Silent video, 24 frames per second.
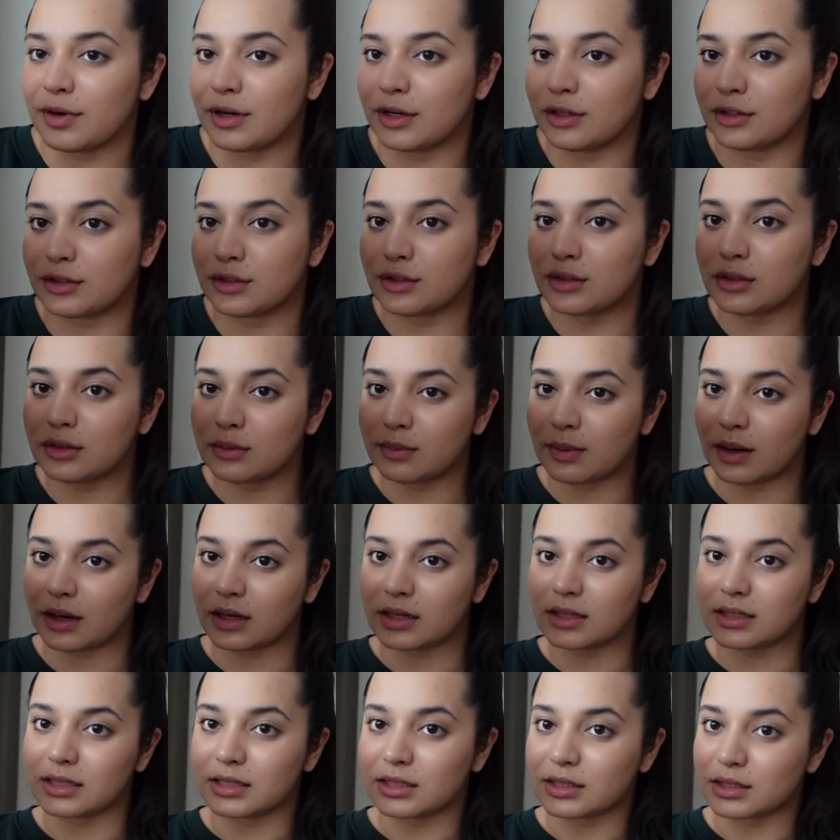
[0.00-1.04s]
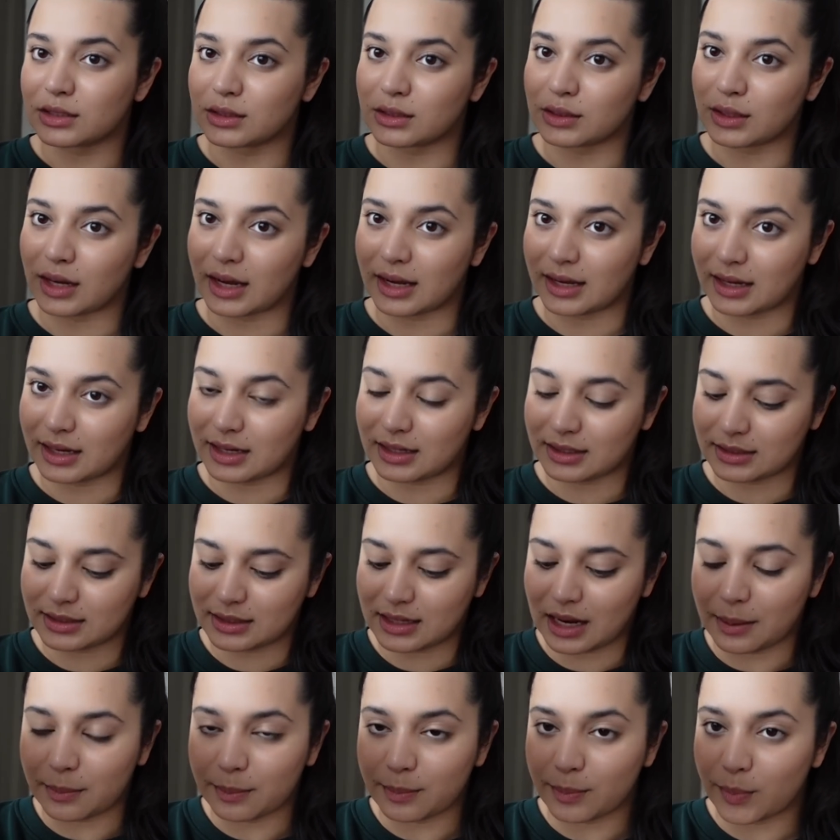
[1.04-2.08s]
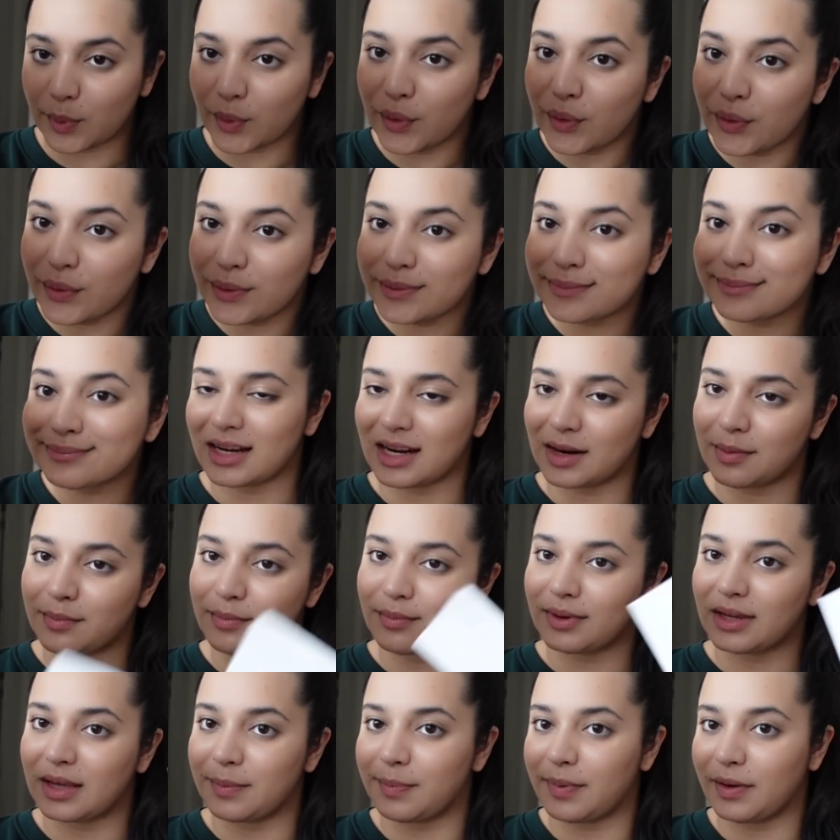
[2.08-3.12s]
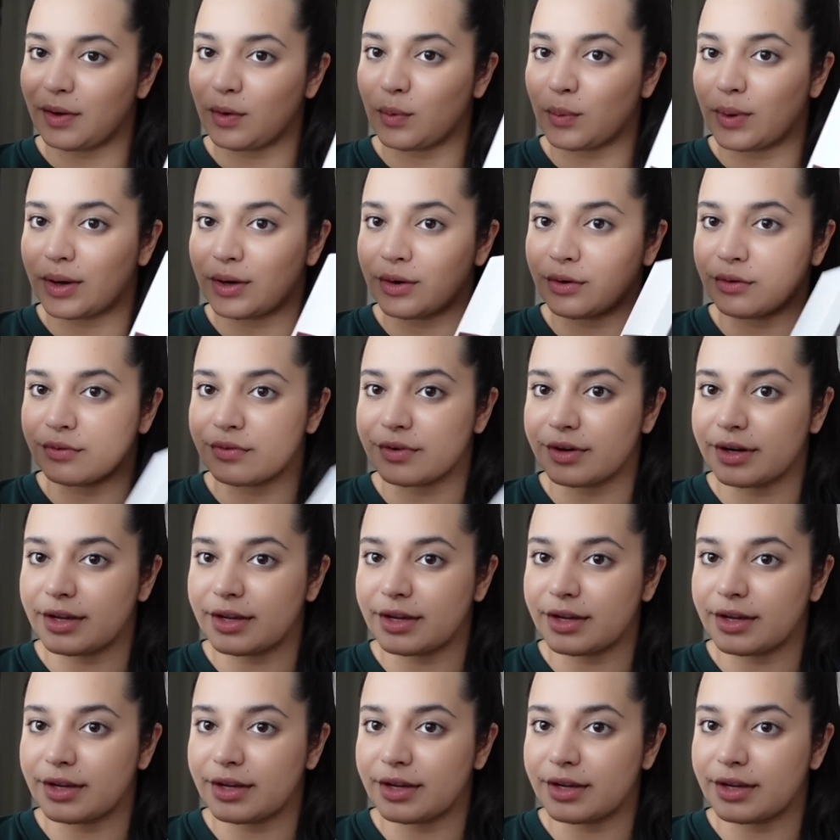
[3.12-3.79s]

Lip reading: bringing 2 boxes to Haikal's kampung, and I'm keeping one over